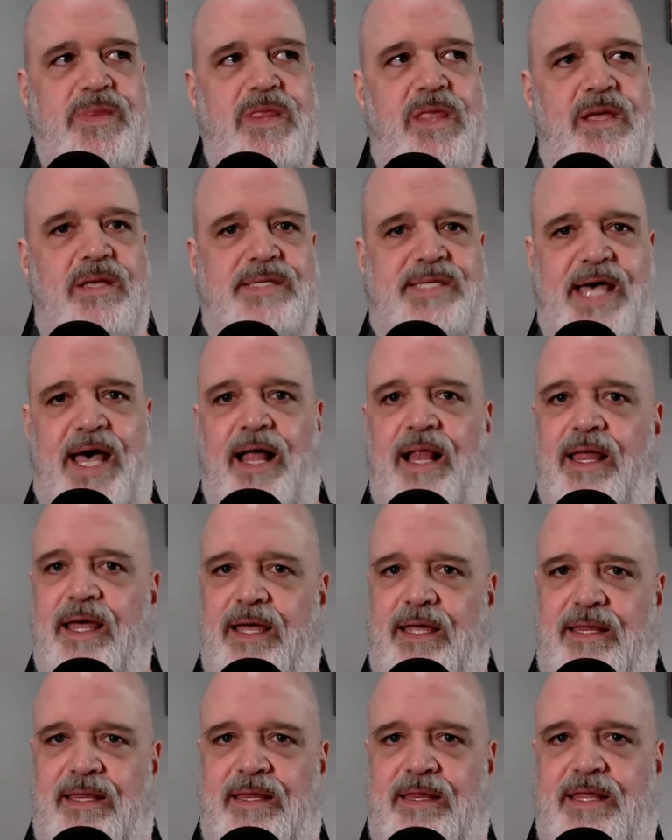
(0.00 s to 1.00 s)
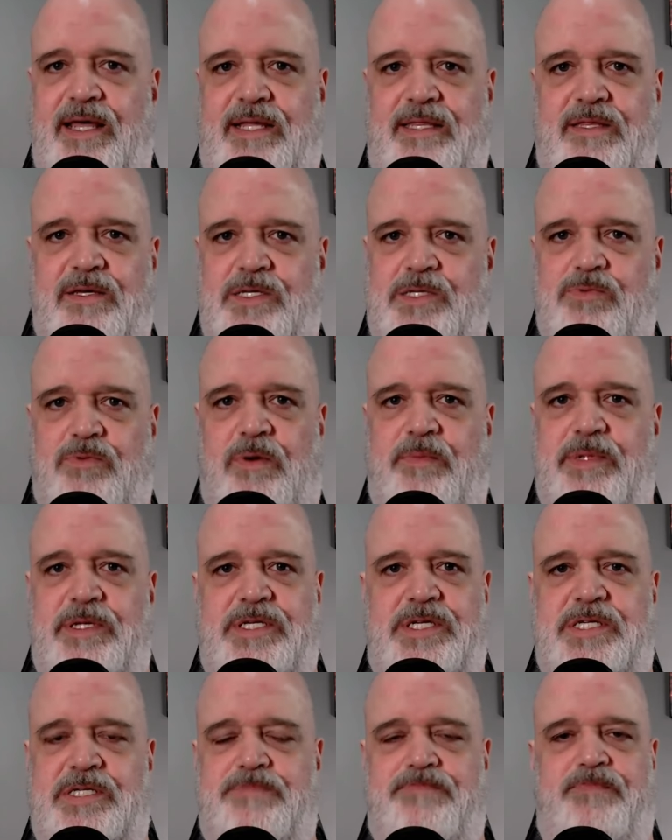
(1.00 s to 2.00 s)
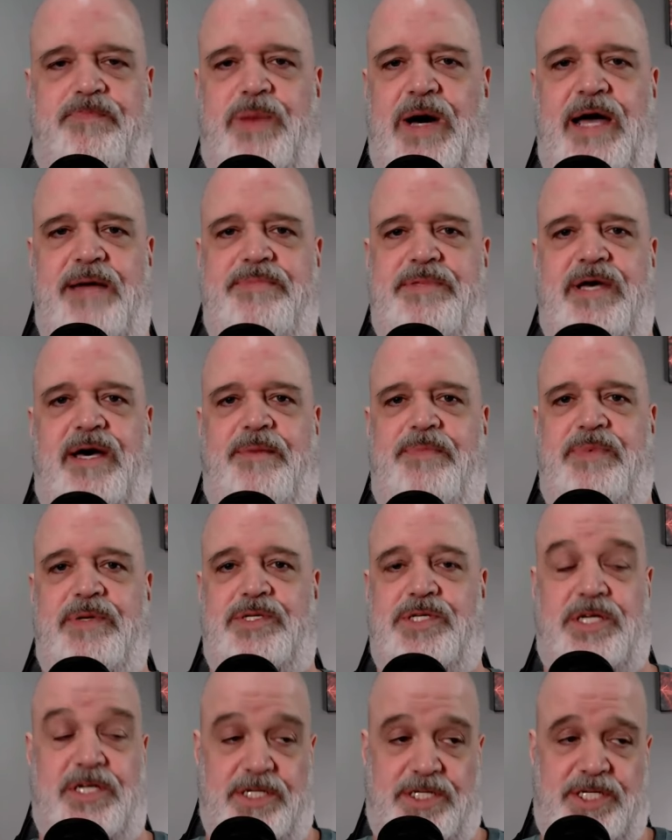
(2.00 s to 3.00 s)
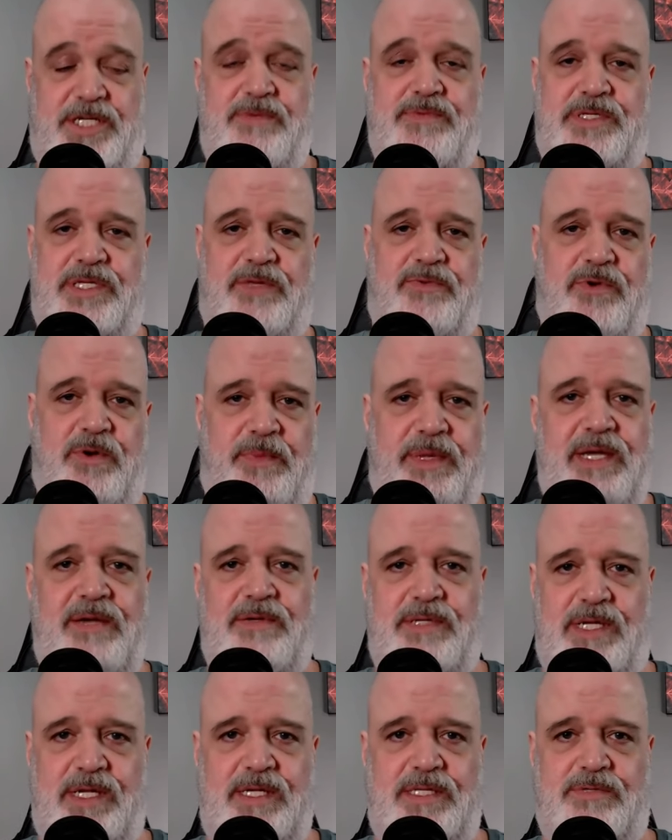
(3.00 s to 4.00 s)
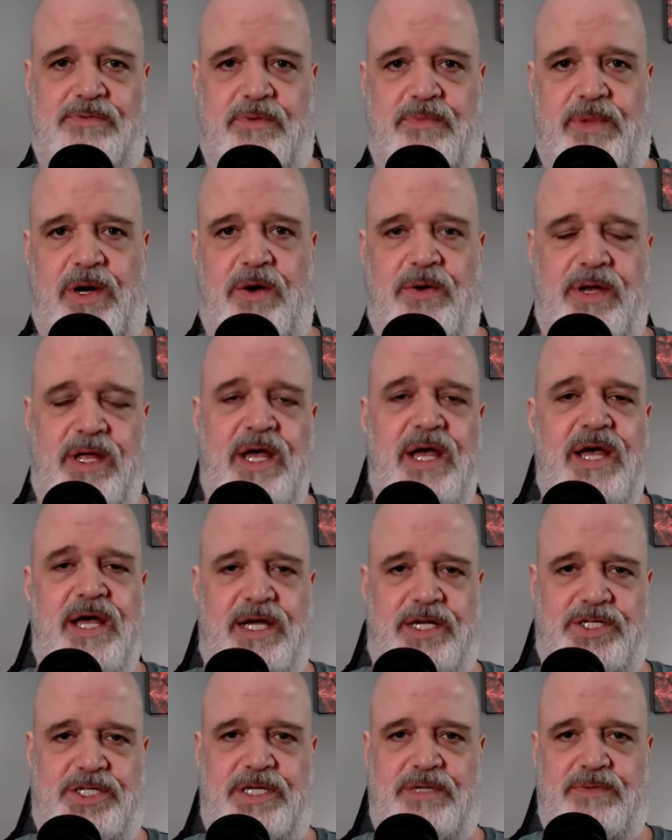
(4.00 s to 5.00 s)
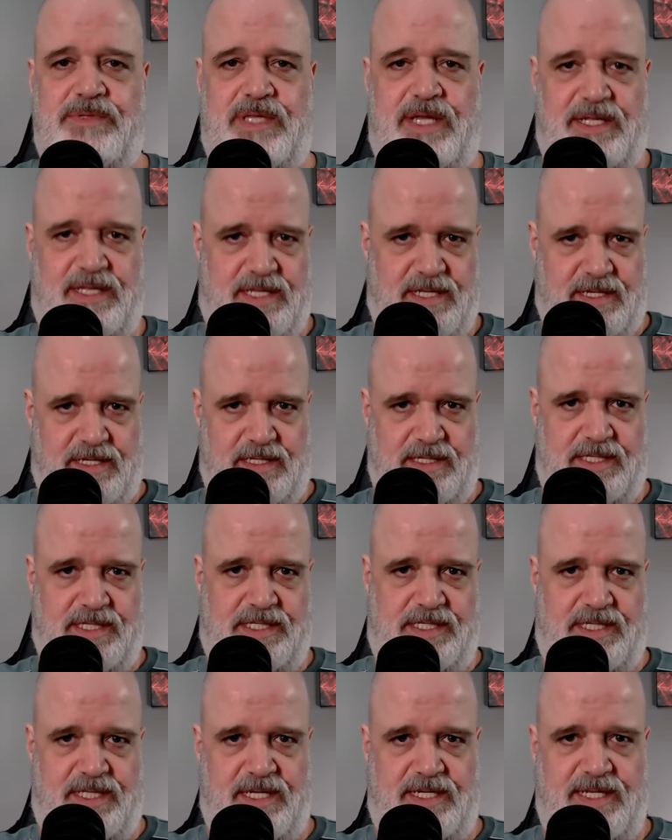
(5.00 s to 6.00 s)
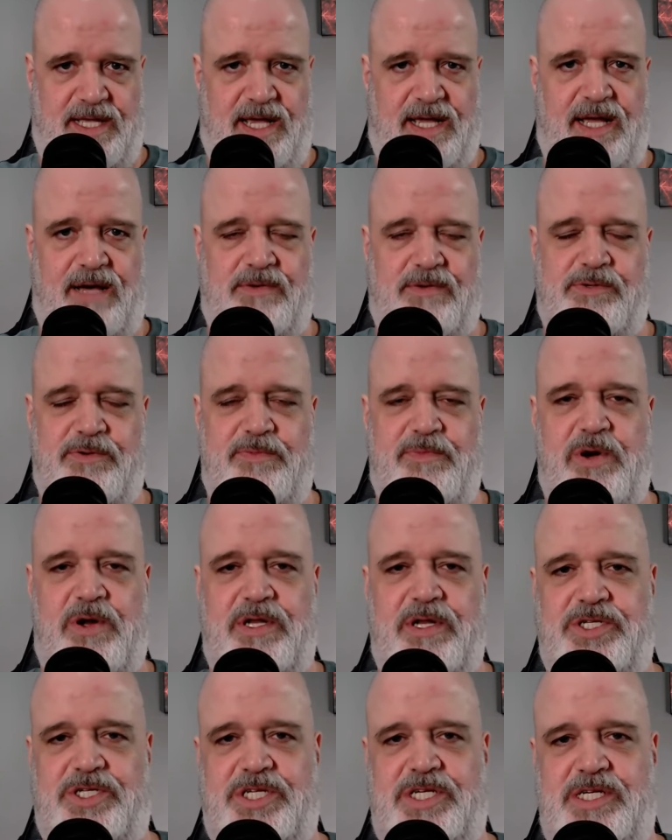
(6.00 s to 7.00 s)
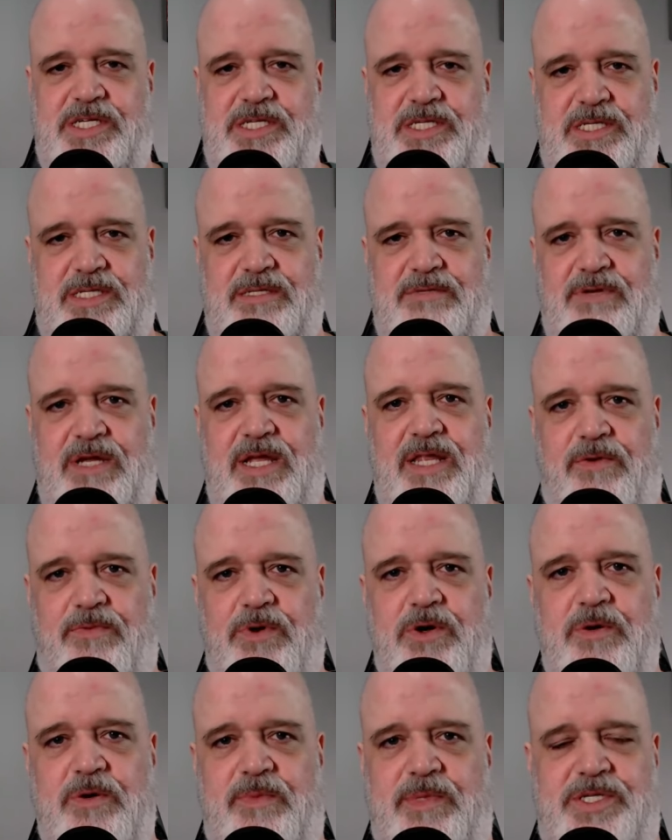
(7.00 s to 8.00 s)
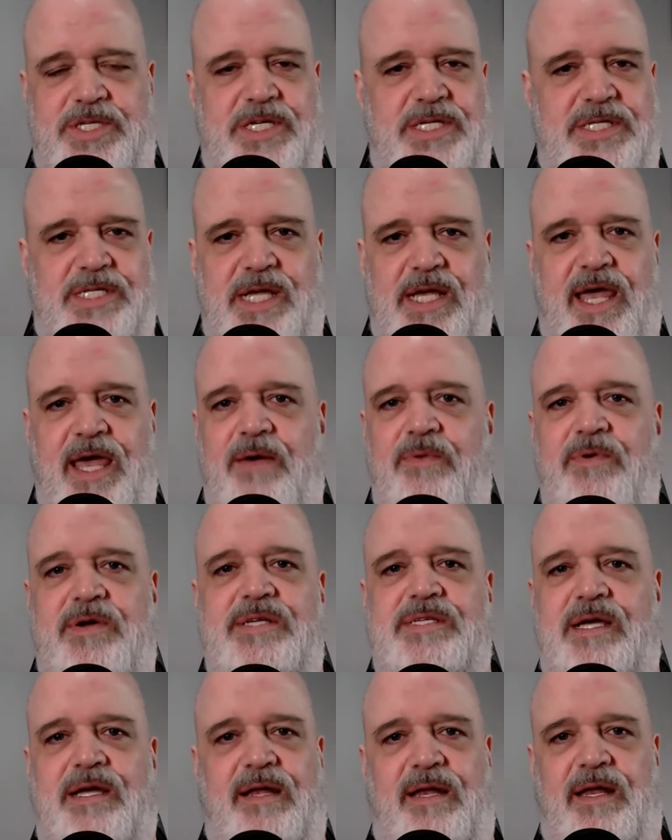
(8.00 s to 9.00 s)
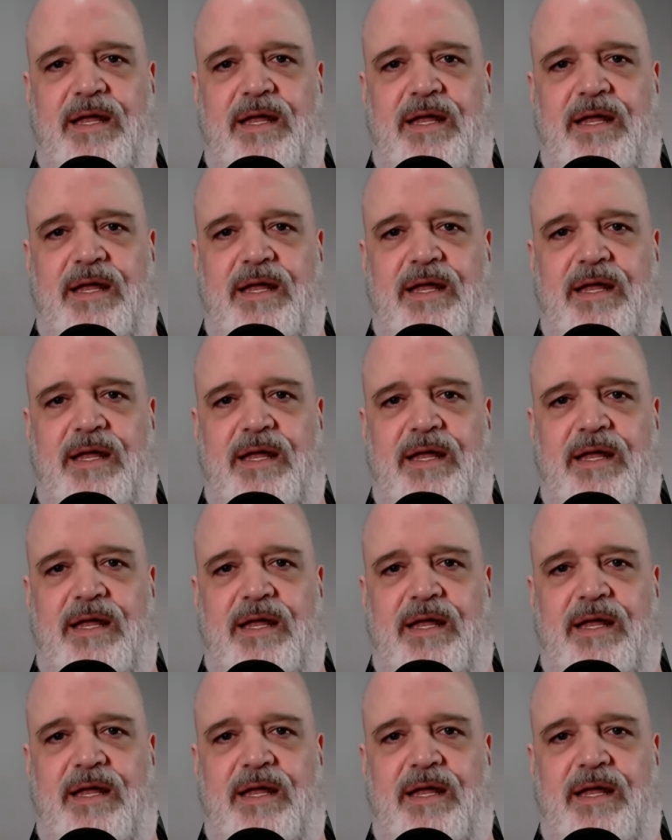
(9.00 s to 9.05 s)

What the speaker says: telling that this woman just piped up because she was in the room. He's remote, and she was like the tech guy was remote, and she's in the room, and she's like, hey, wait a second,